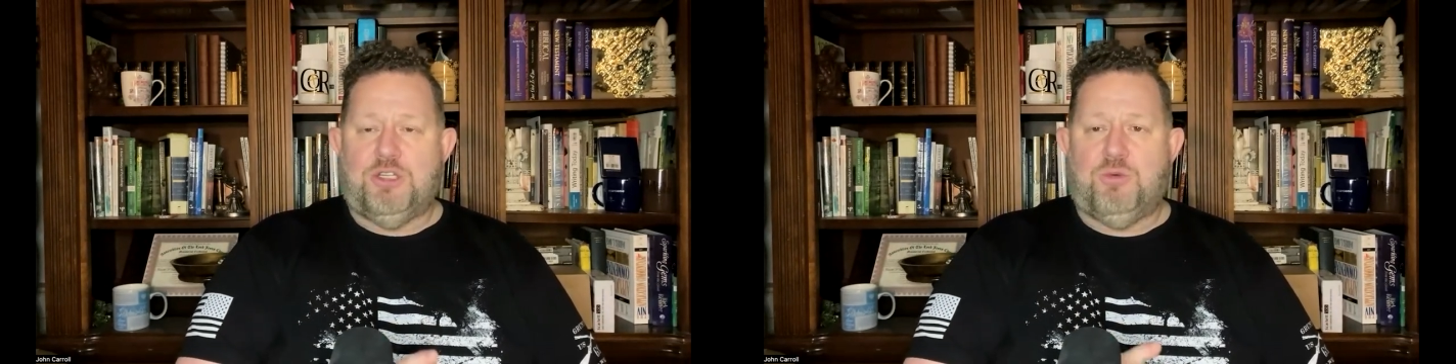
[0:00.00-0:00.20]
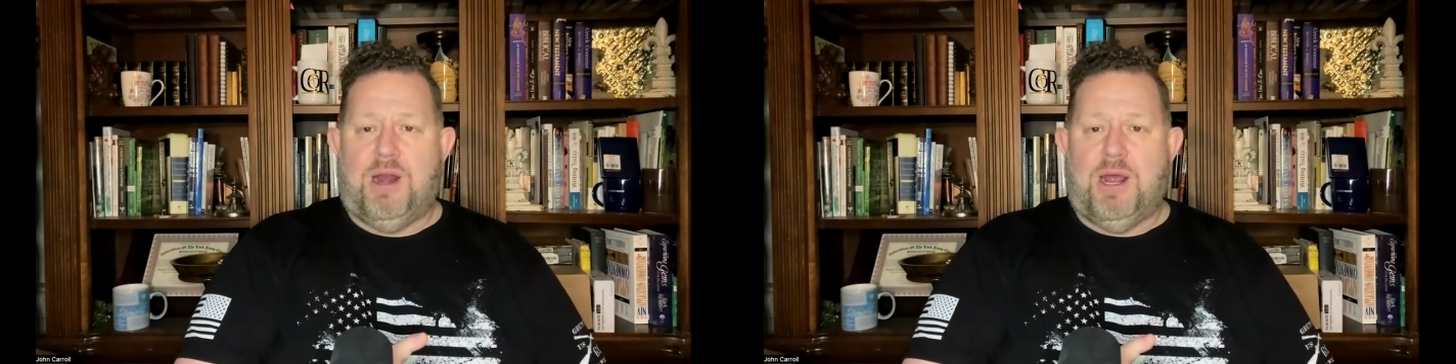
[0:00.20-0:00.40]

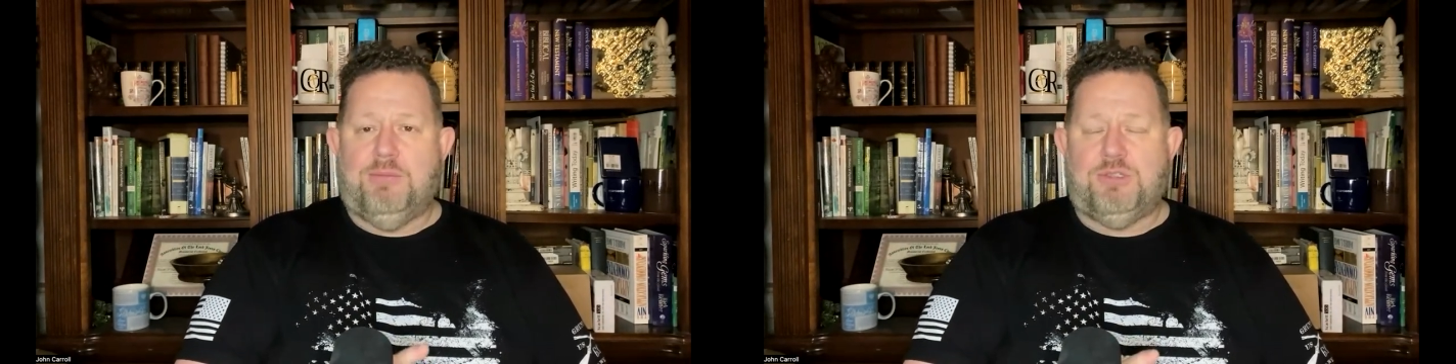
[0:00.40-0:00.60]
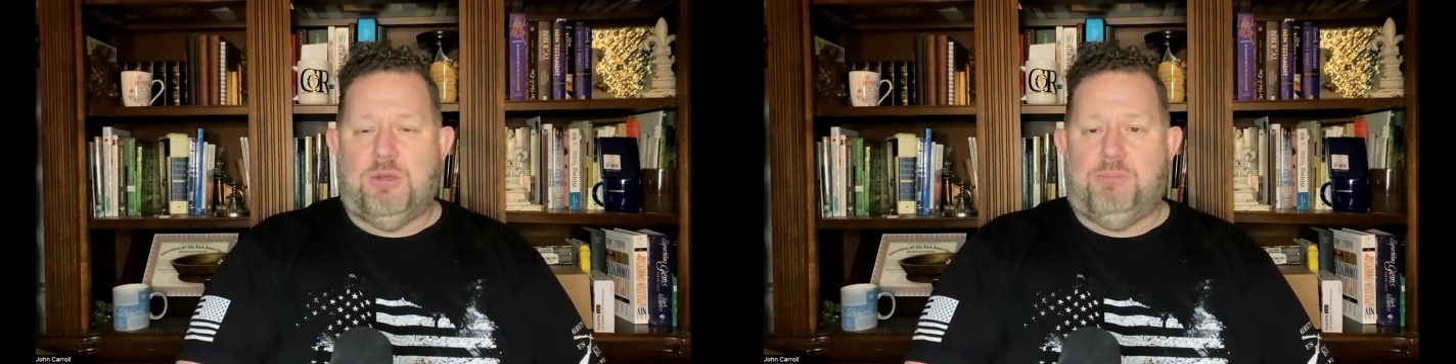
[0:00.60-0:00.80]
is what I
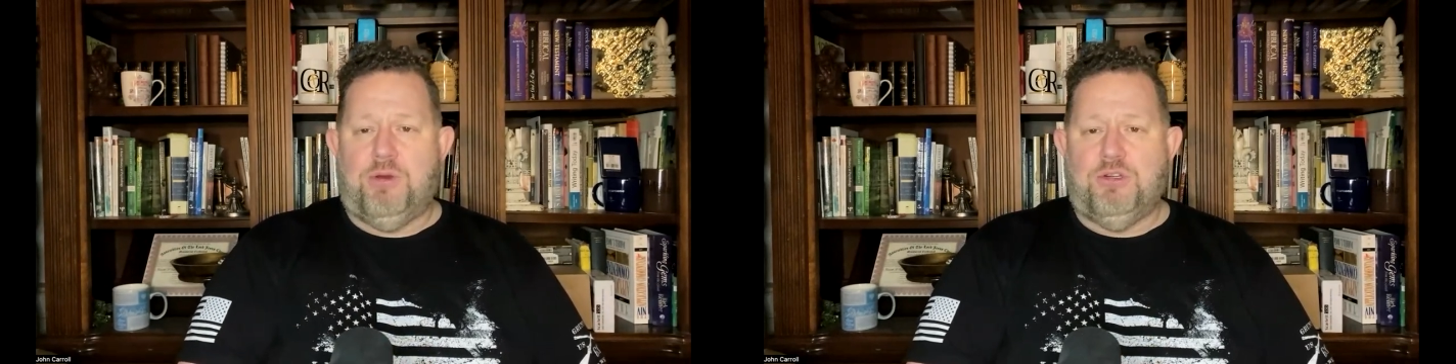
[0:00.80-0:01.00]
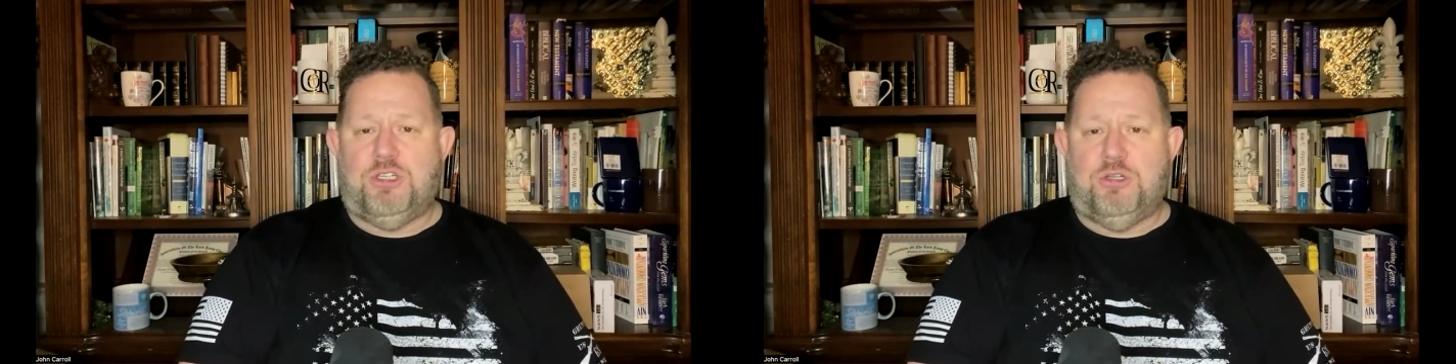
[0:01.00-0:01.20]
am
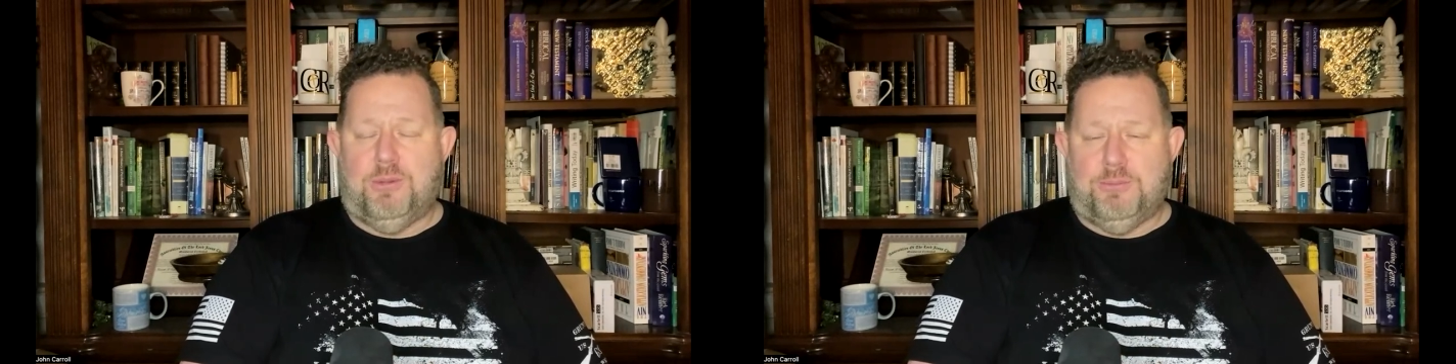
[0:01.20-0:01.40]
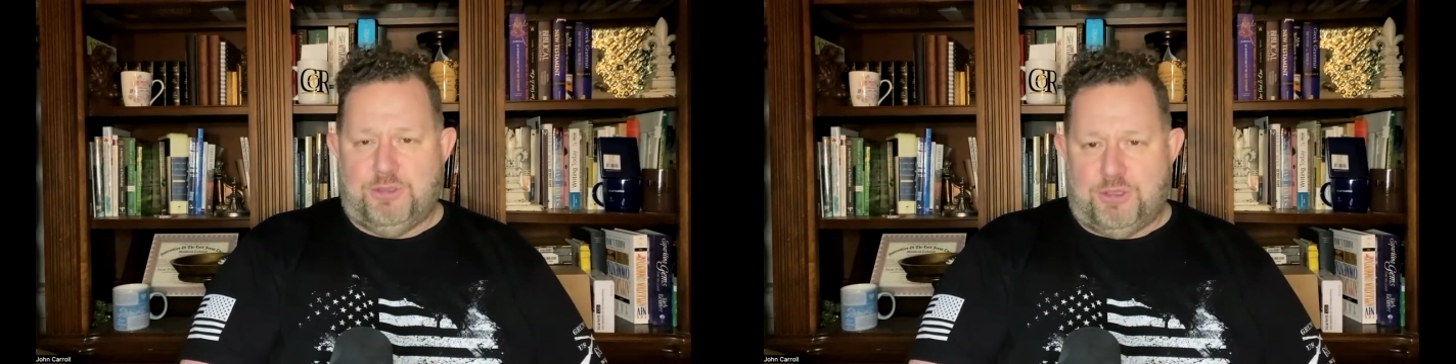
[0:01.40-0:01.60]
supposed
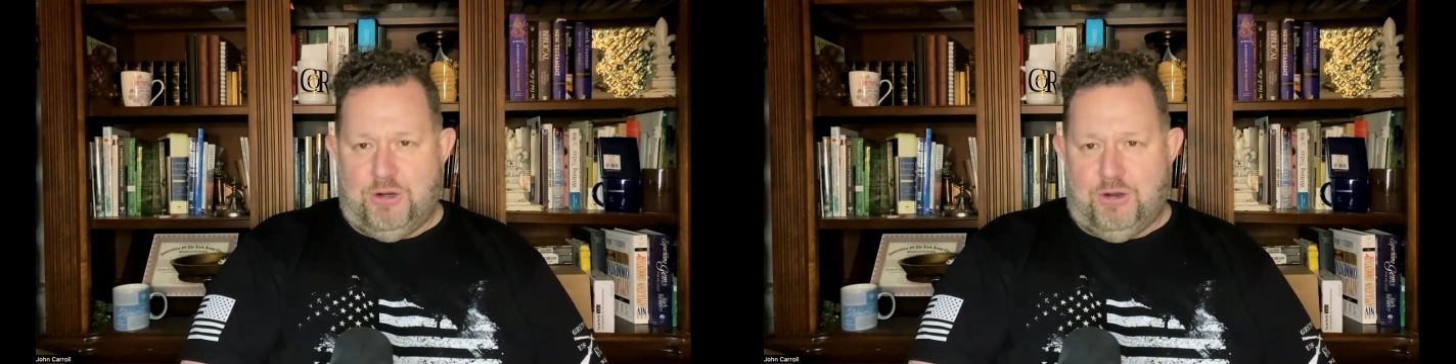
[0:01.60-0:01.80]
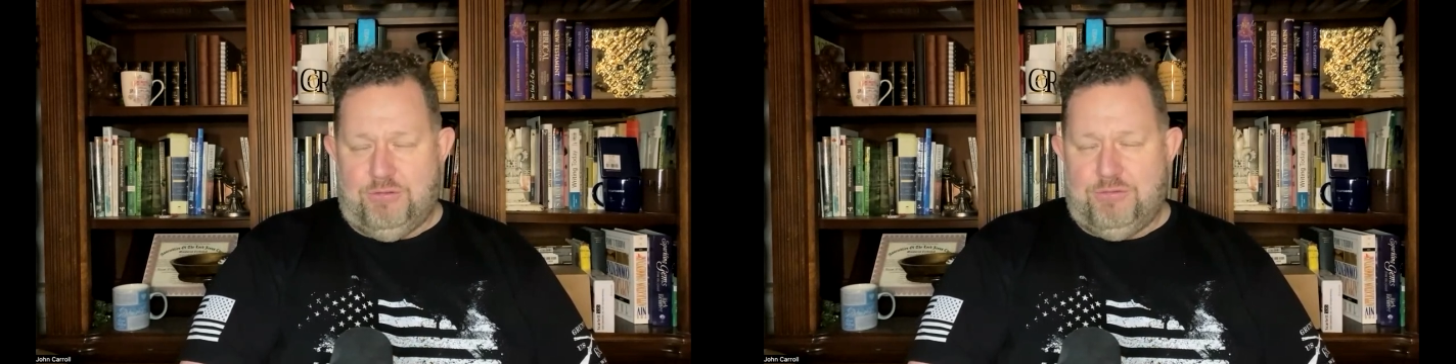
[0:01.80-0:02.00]
to
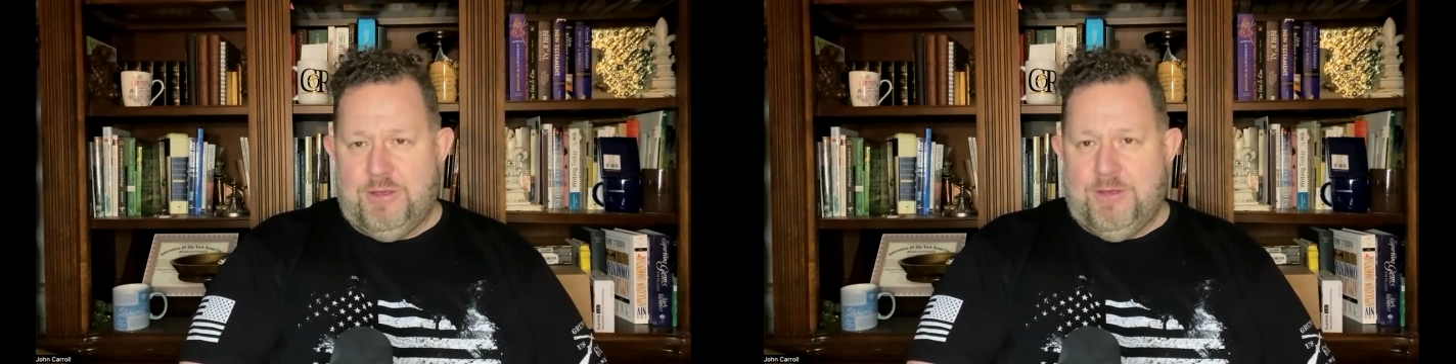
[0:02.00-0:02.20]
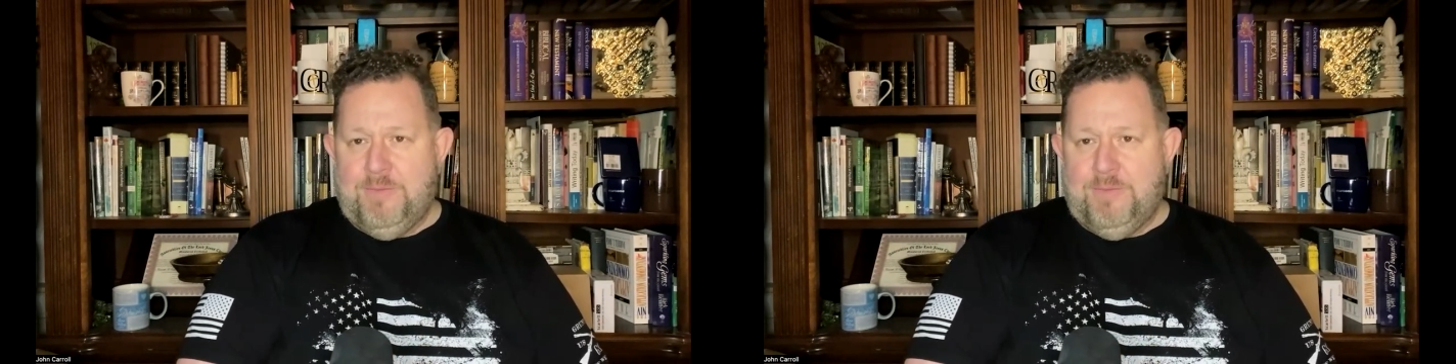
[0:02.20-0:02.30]
observe.